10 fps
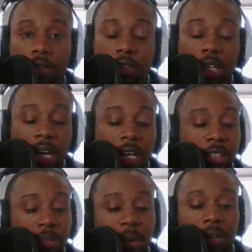
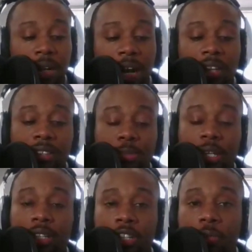signs about housing
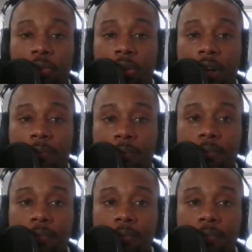being a human right.